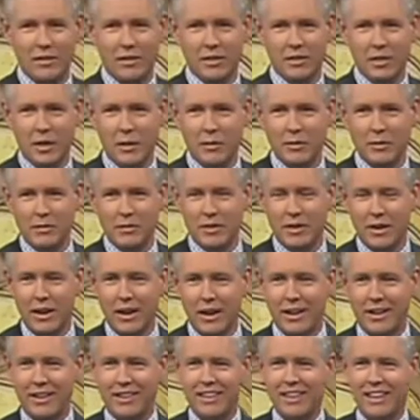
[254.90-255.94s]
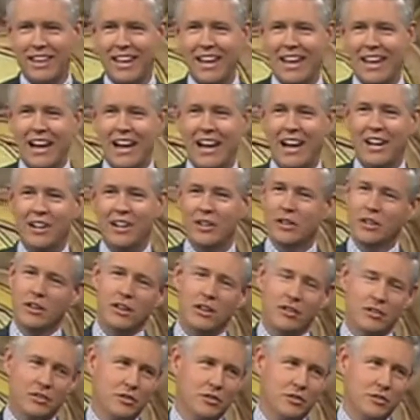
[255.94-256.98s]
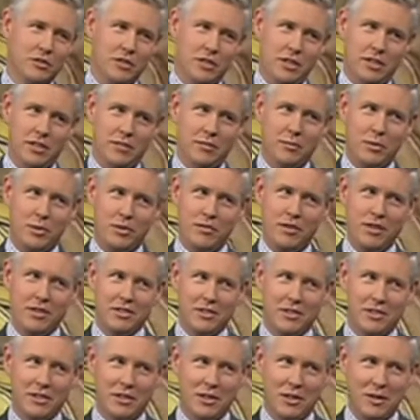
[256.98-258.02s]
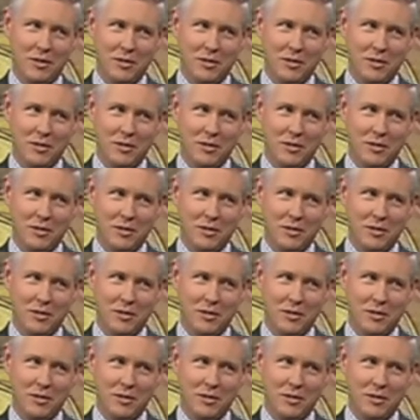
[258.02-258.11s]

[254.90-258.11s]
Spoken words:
the top of her head. You could also seek professional help.